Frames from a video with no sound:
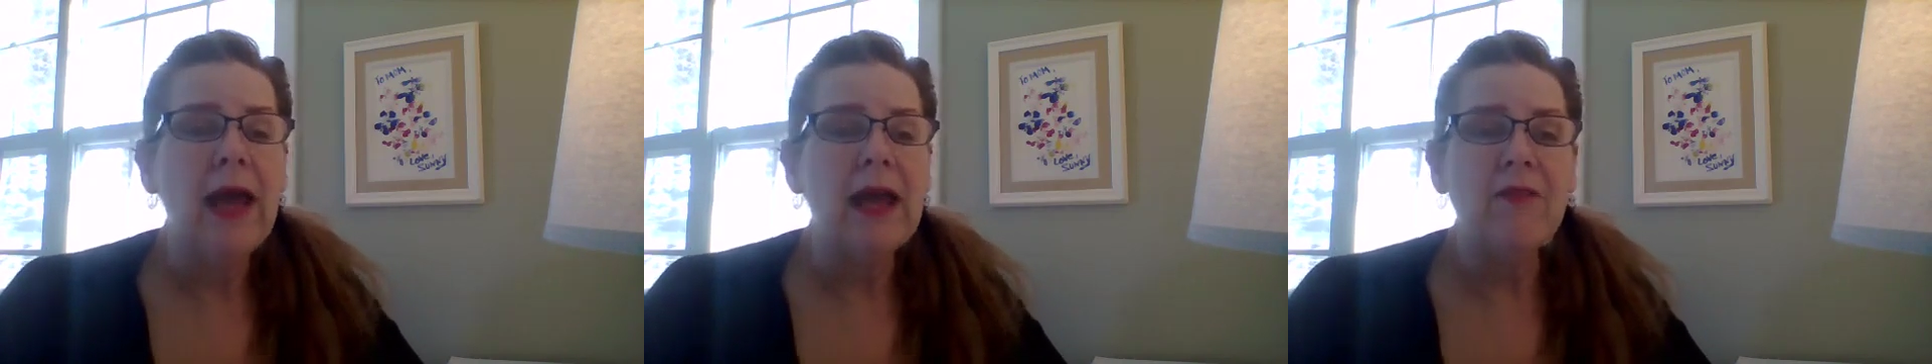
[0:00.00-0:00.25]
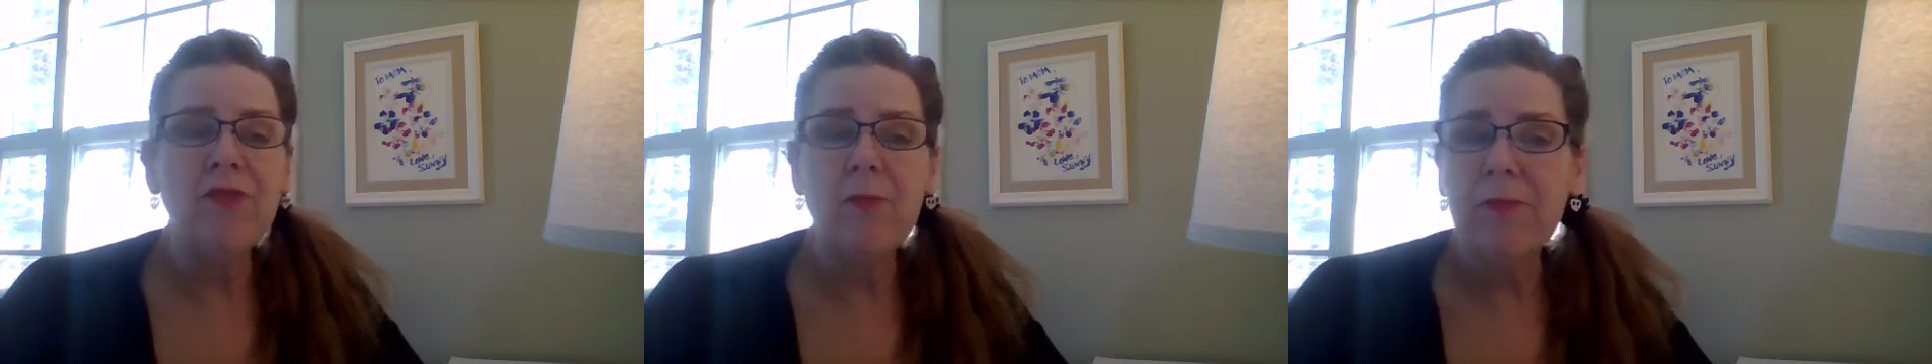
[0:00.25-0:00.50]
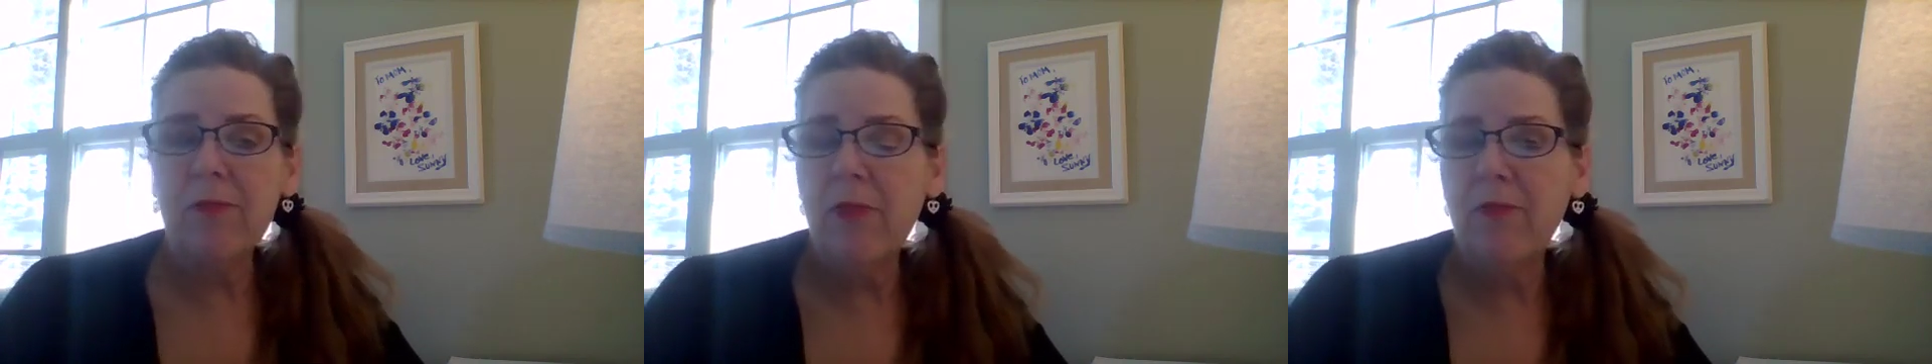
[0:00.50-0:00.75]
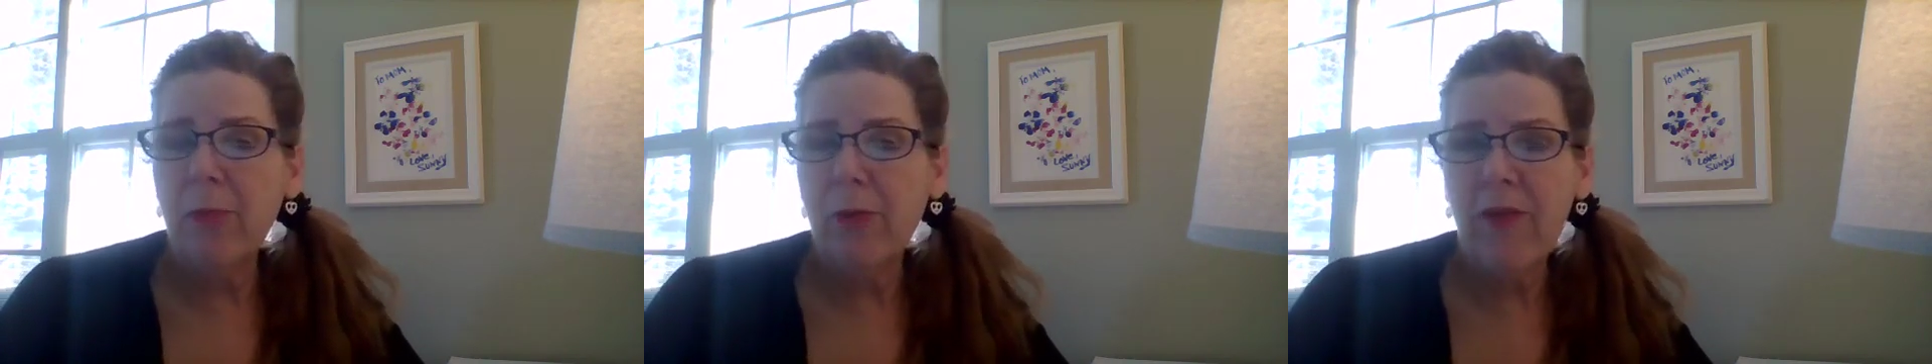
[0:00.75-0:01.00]
If
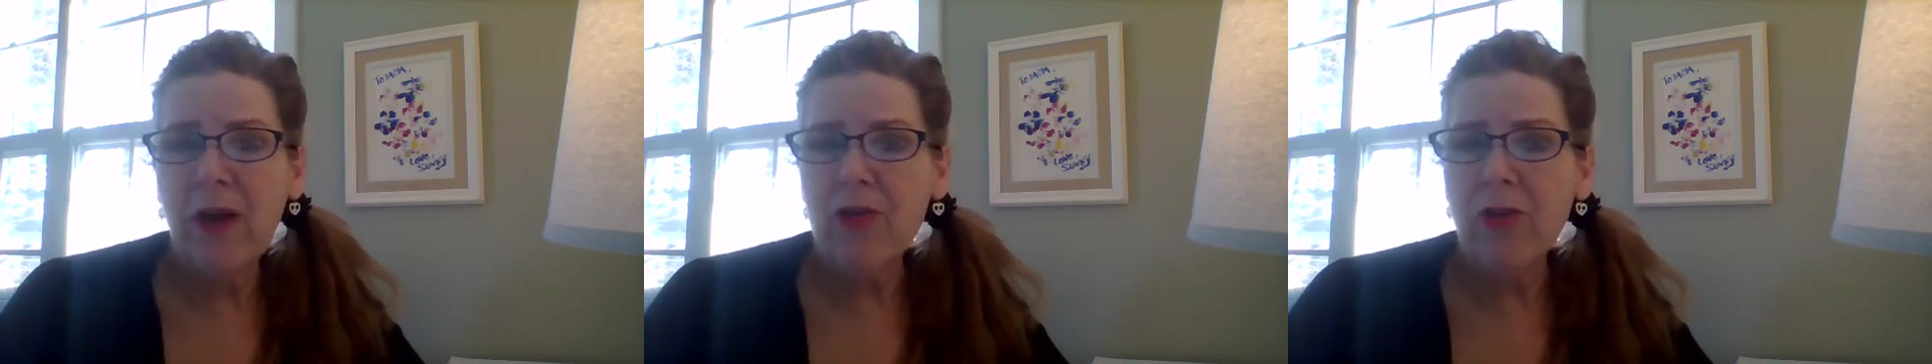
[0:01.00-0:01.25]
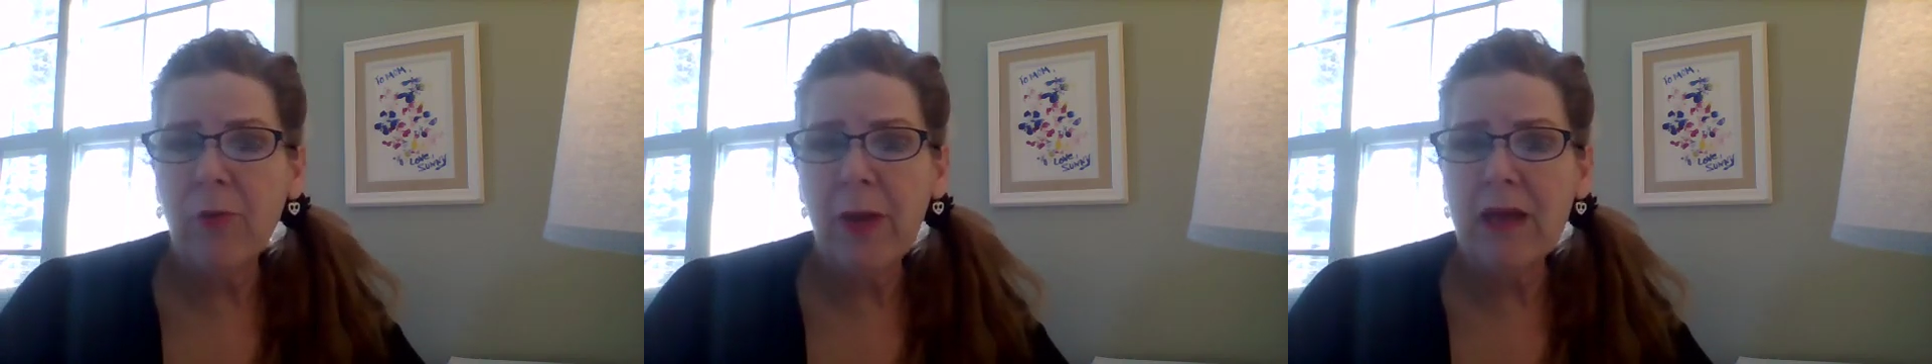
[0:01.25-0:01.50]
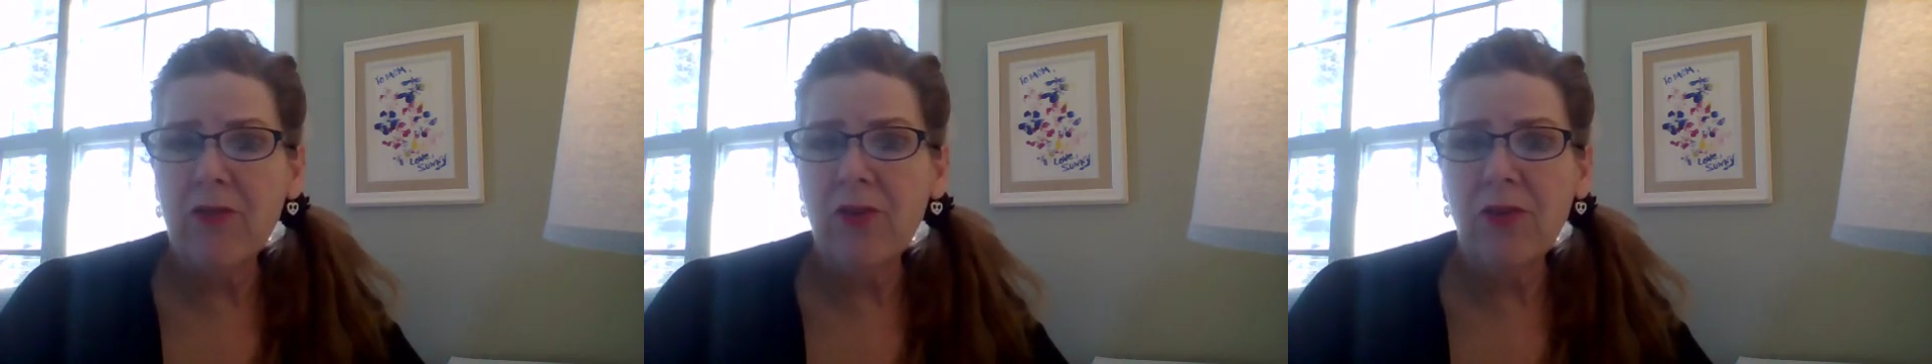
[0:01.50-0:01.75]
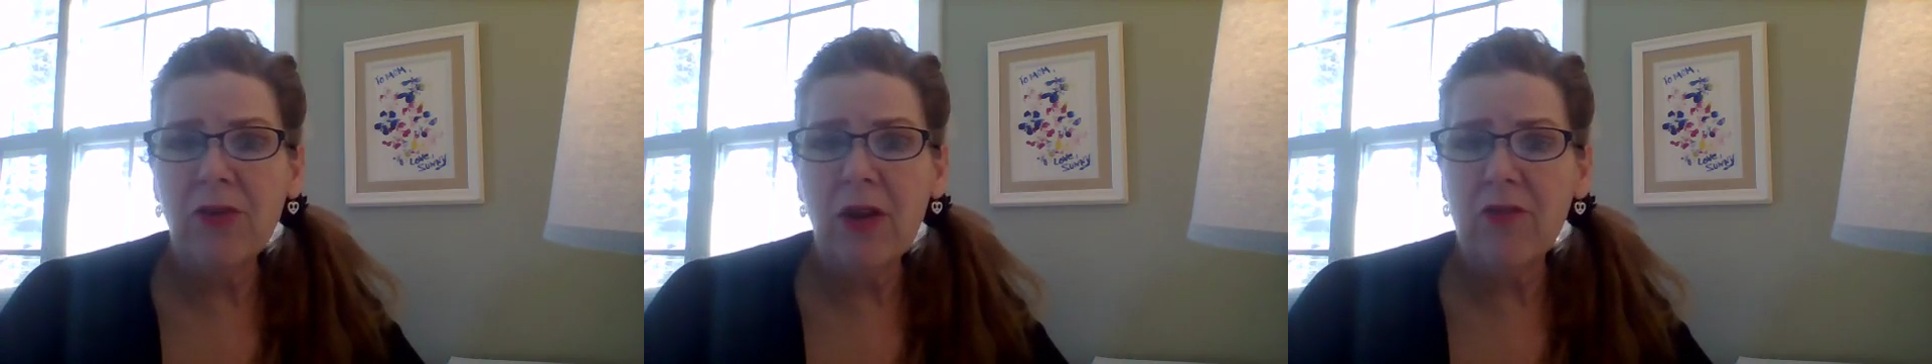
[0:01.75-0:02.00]
the professional pet
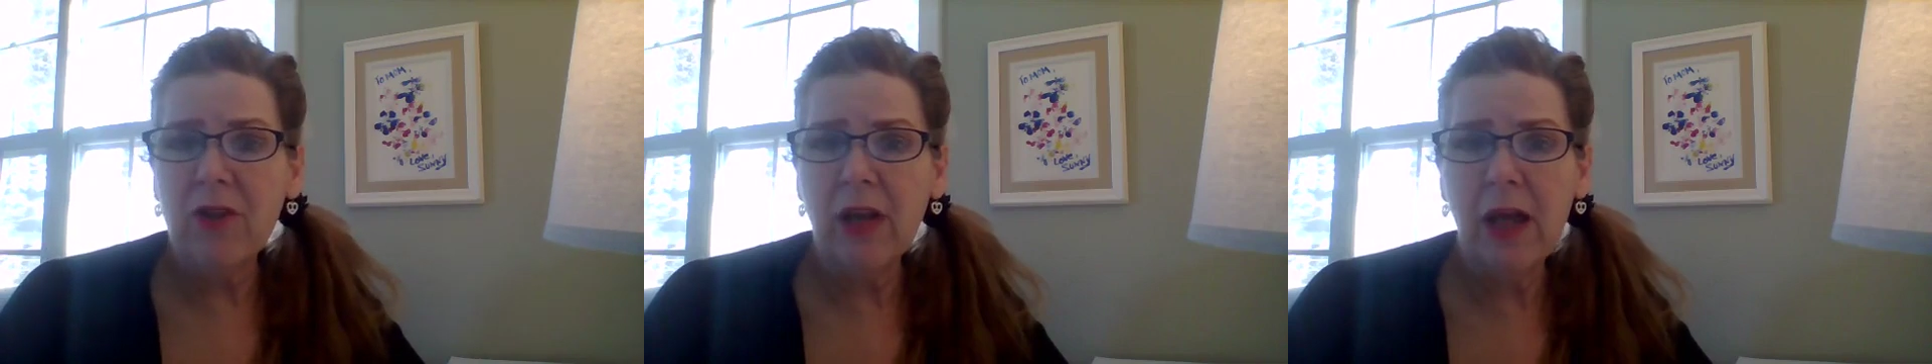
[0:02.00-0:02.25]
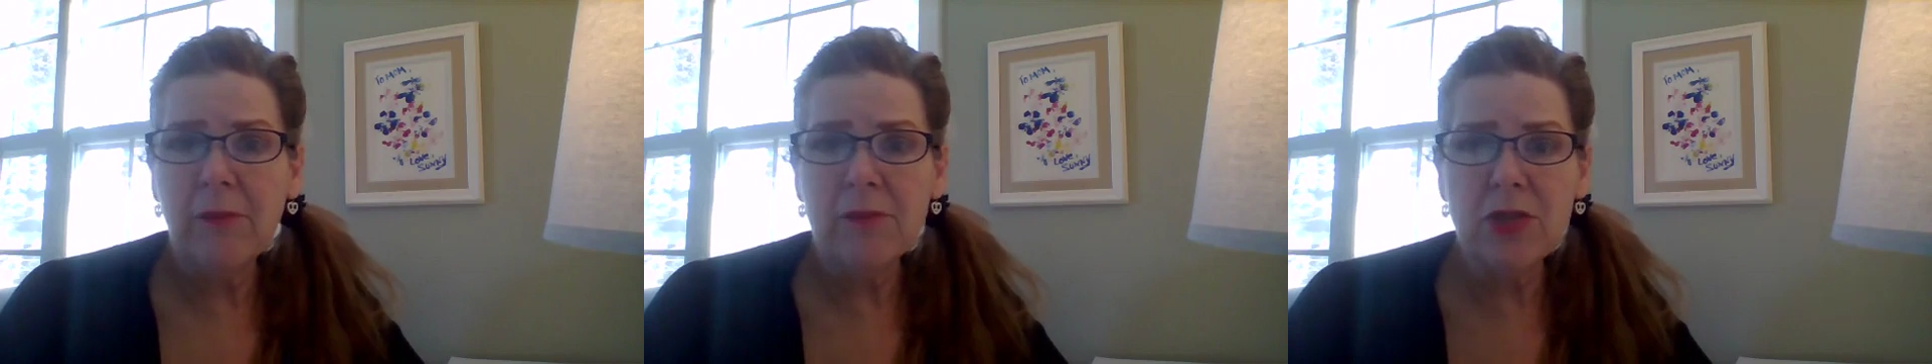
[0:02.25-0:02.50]
sitter doesn't come